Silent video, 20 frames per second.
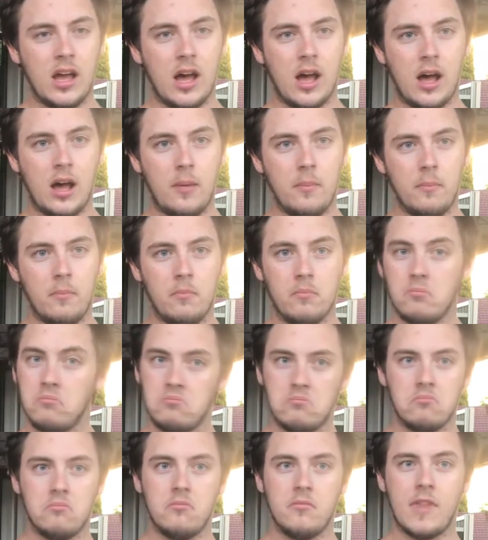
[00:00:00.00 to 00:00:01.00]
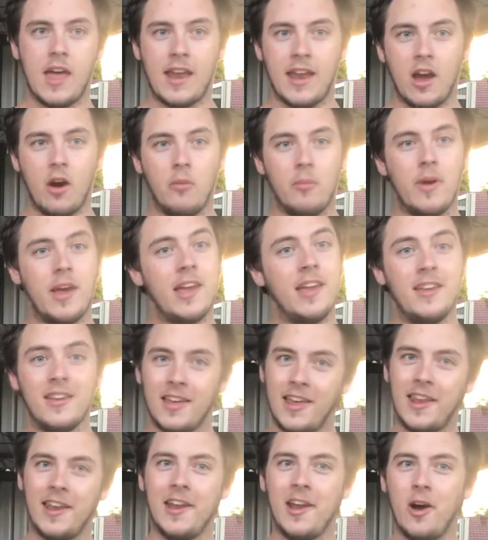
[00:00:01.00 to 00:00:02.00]
That'd help me
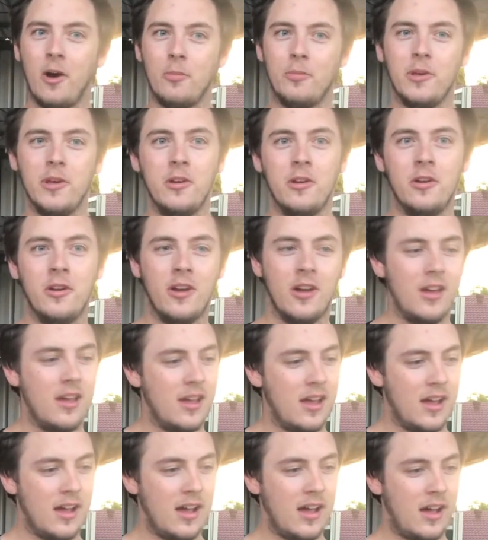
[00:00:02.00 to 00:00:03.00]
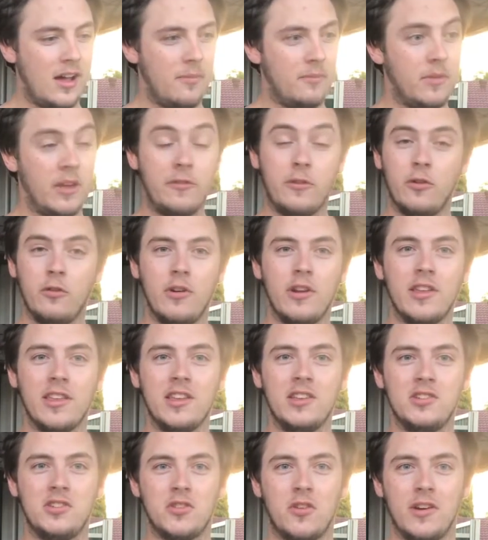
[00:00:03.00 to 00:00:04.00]
and it'd help you. If you
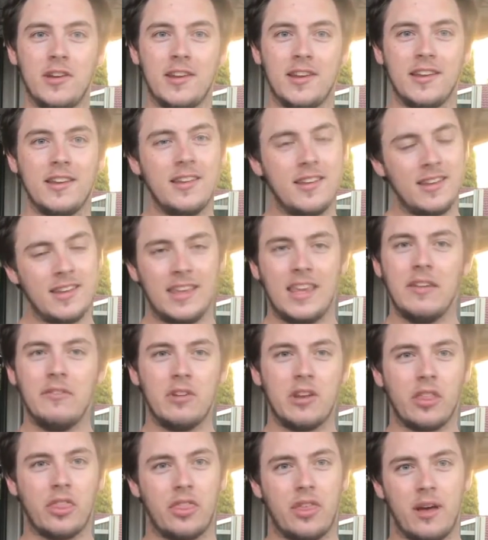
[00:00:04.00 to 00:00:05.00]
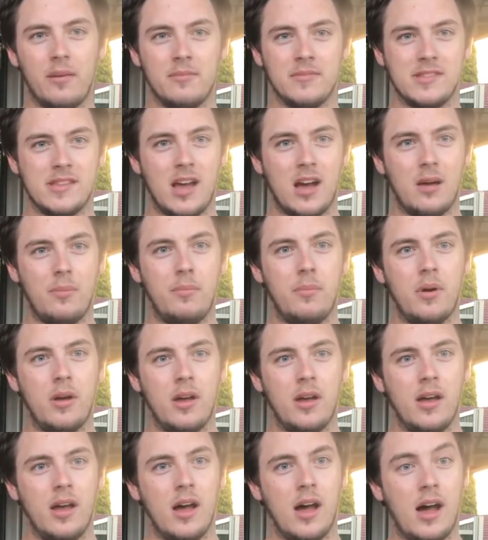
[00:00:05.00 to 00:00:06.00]
really enjoyed it, give it a thumbs up.
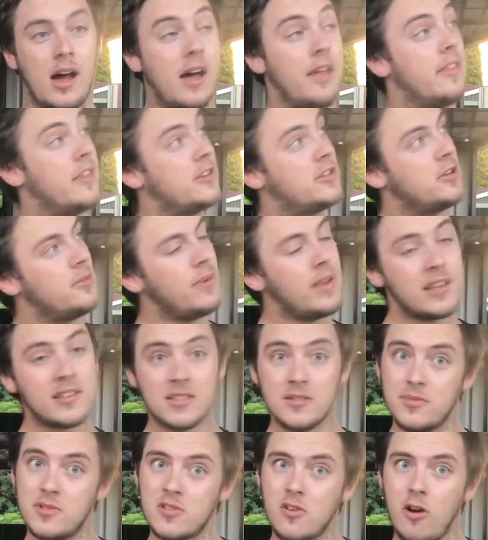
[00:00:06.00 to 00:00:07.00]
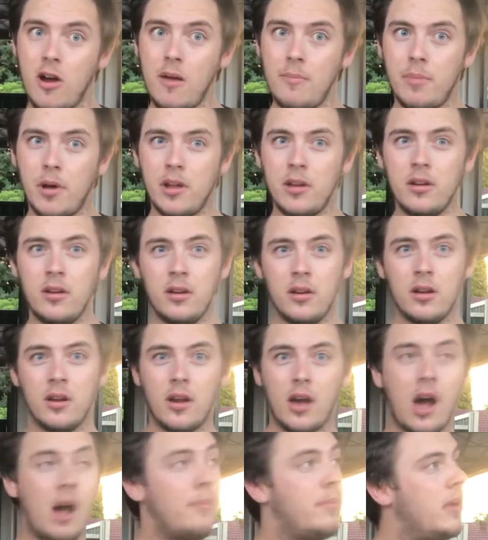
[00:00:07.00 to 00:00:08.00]
There should be a subscribe button
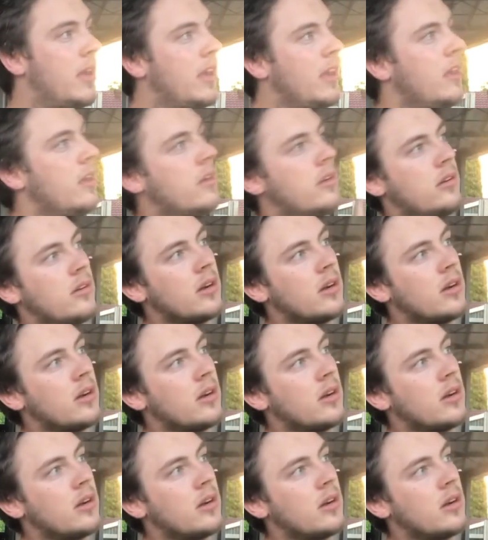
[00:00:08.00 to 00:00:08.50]
up here.